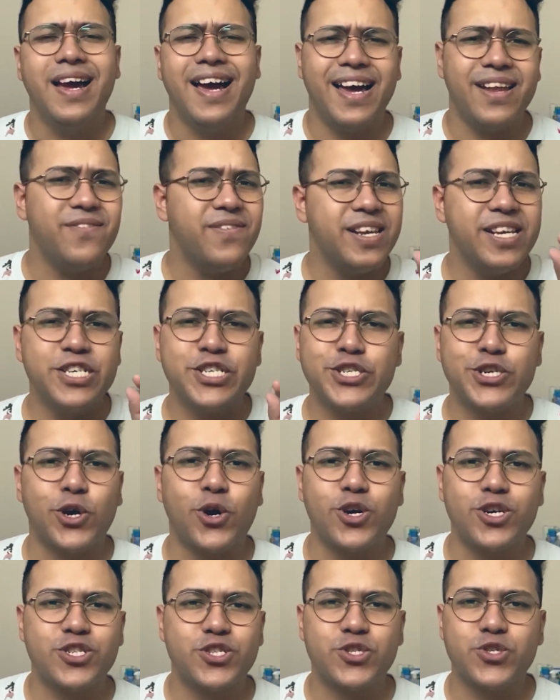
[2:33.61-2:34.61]
and very
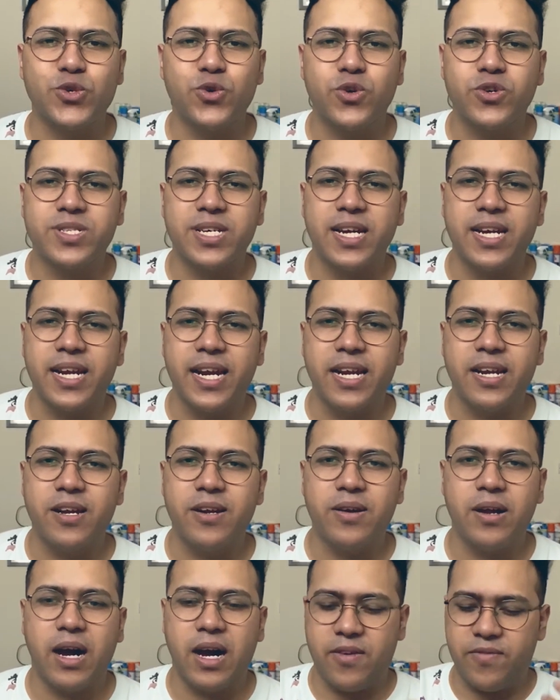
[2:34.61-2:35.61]
short strokes are
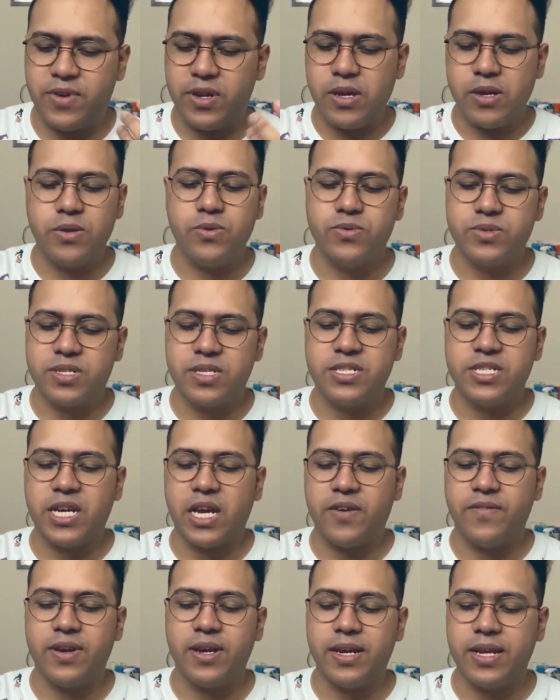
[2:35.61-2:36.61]
needed after you use the
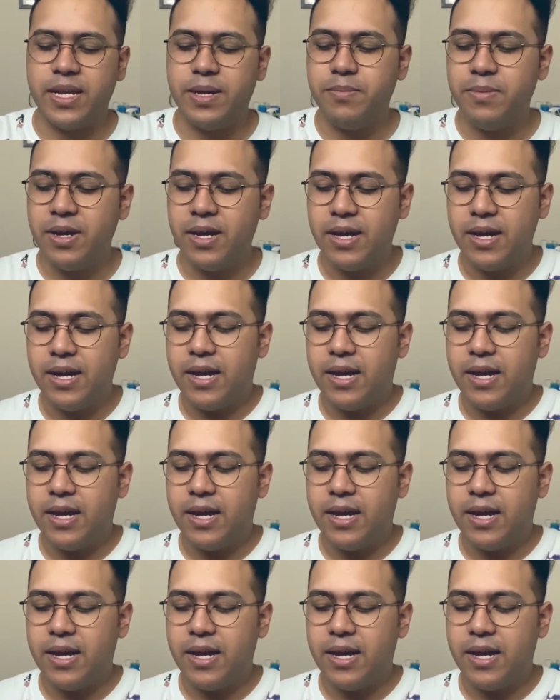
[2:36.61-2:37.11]
shaving cream.